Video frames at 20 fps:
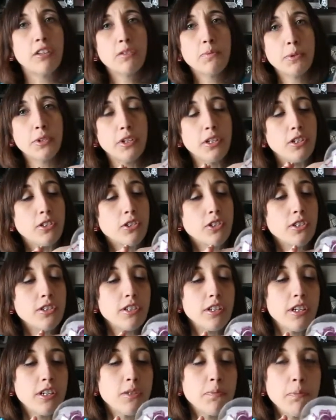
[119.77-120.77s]
It's pretty
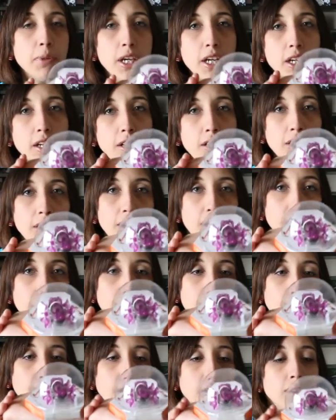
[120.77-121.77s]
interesting. It's pink.
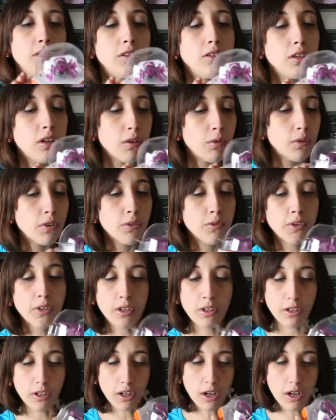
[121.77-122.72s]
wonder what other